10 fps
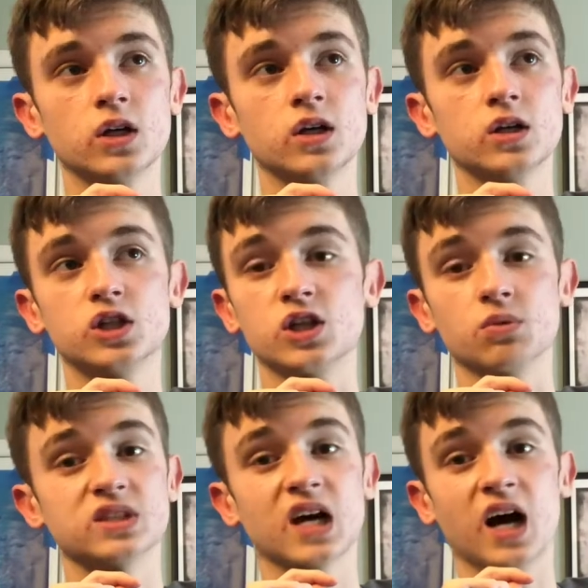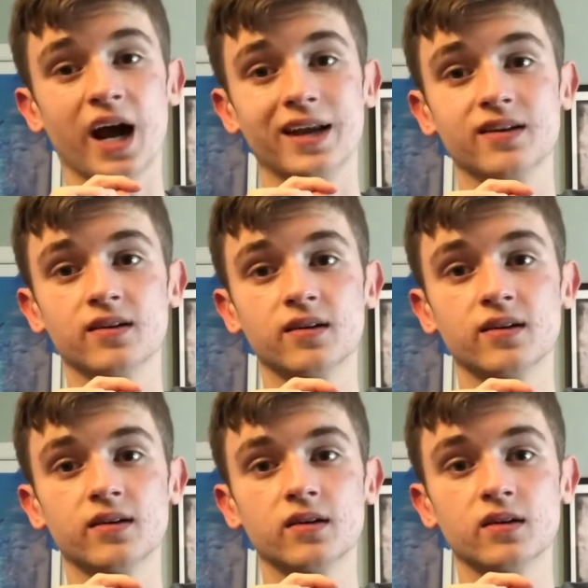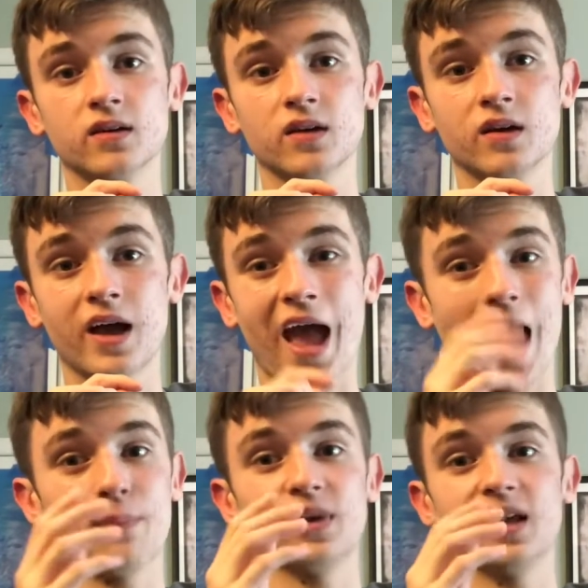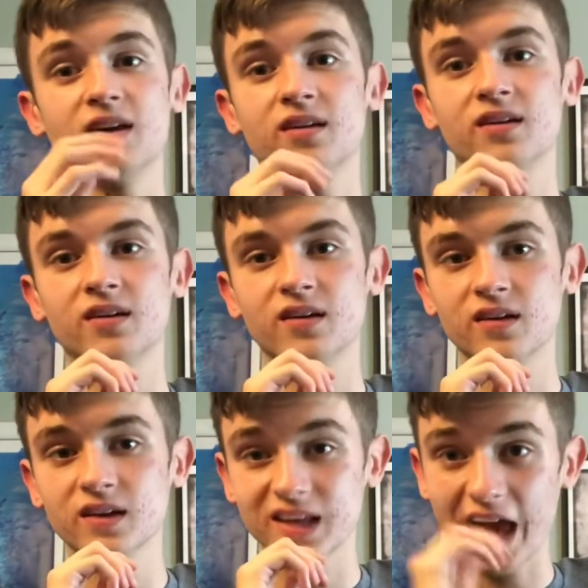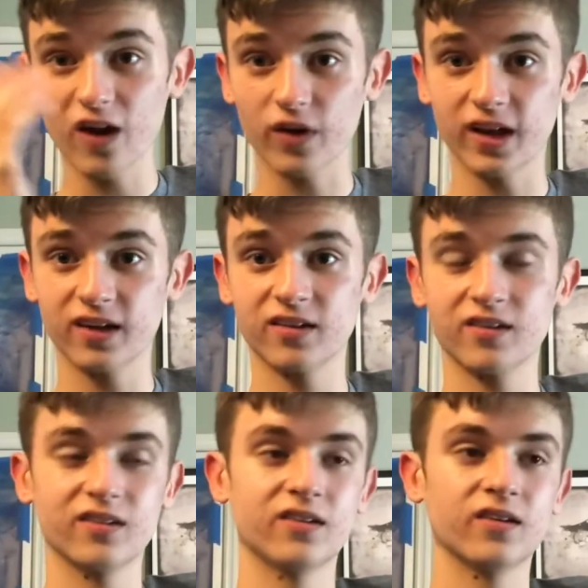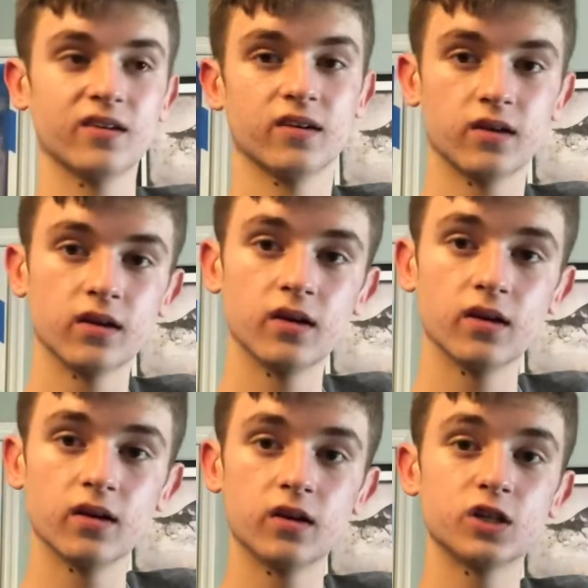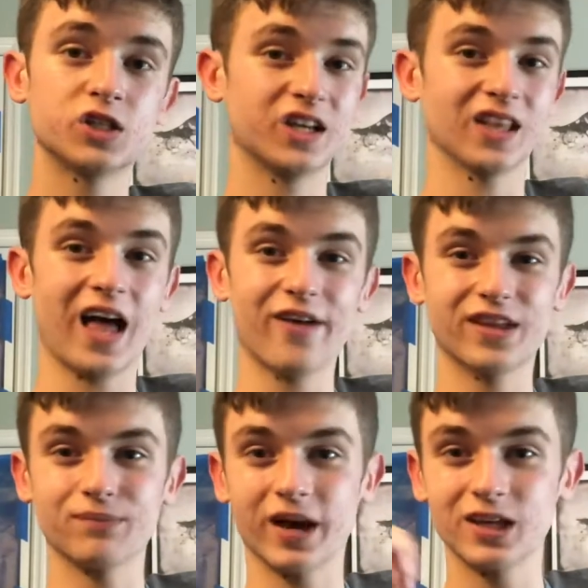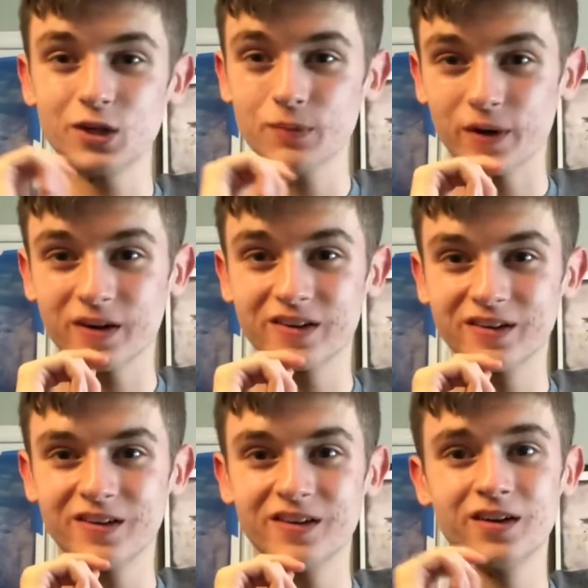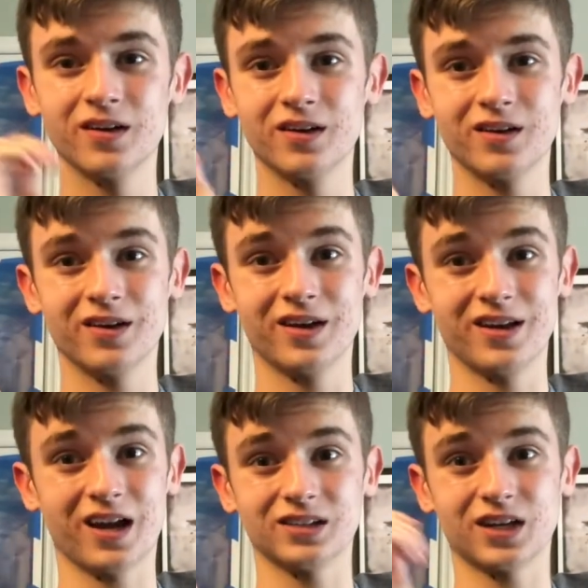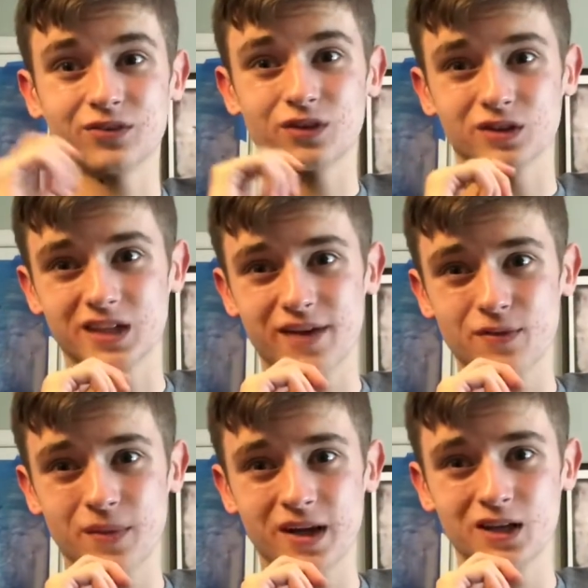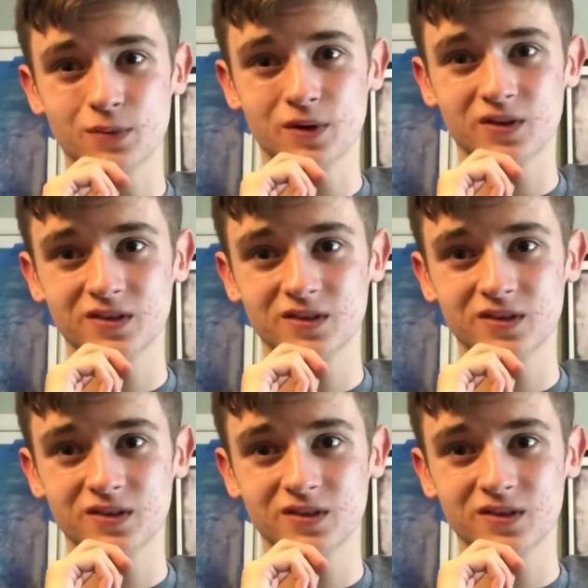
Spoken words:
She was kind, happy, caring. She laughed at my humor. And not a lot of girls laugh at my humor.